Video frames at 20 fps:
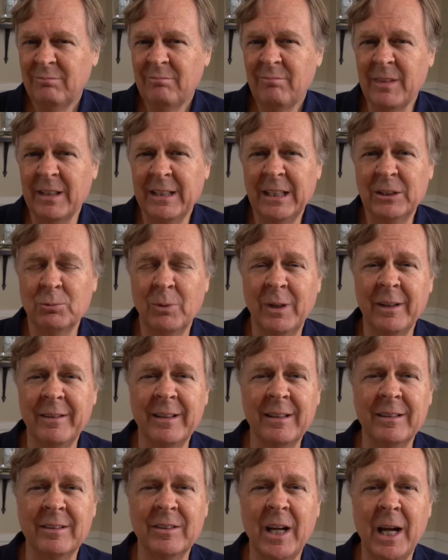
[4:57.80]
And that's why I
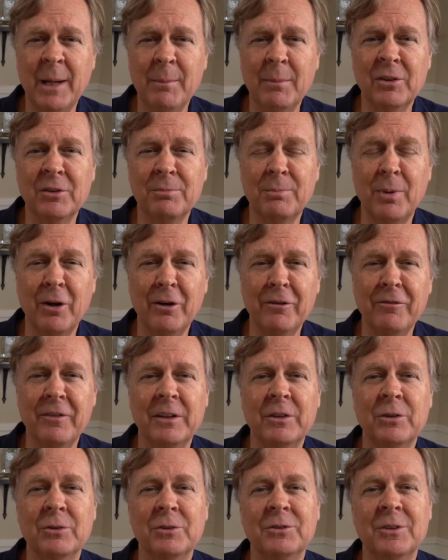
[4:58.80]
think the timing is
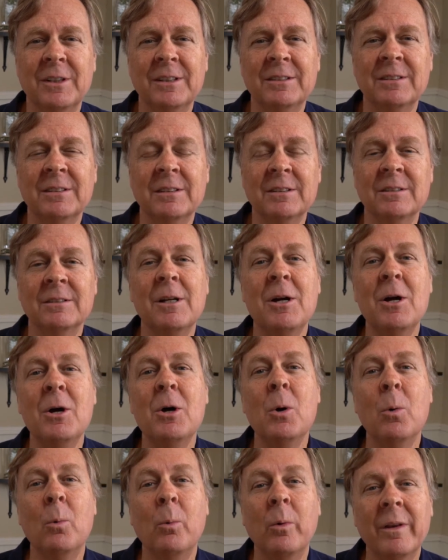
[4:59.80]
perfect to address this
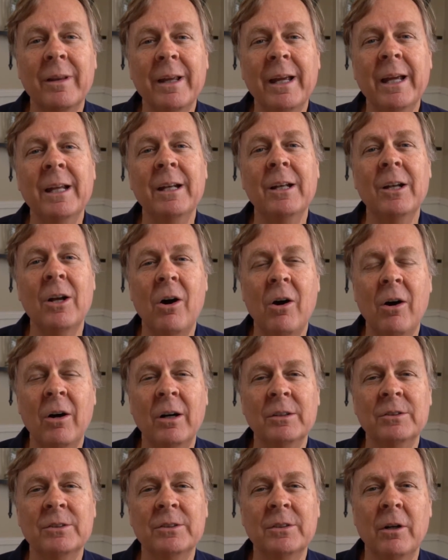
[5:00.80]
within
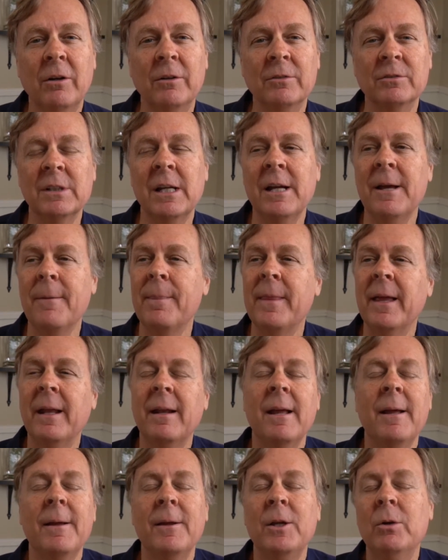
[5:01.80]
ourselves.
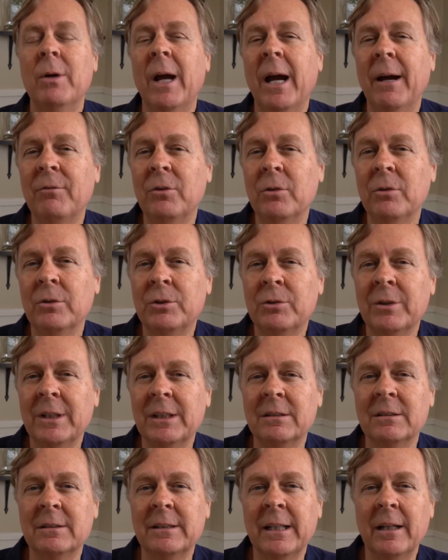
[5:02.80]
That you have to
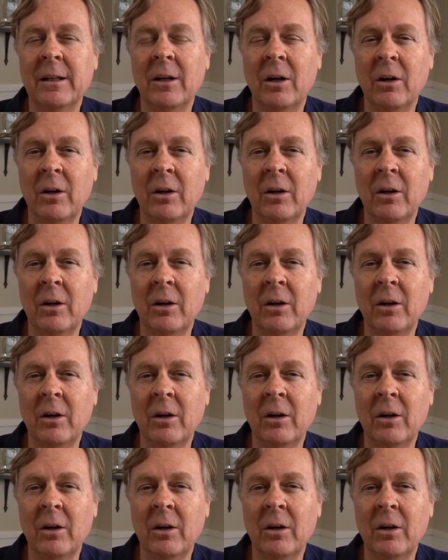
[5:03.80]
address that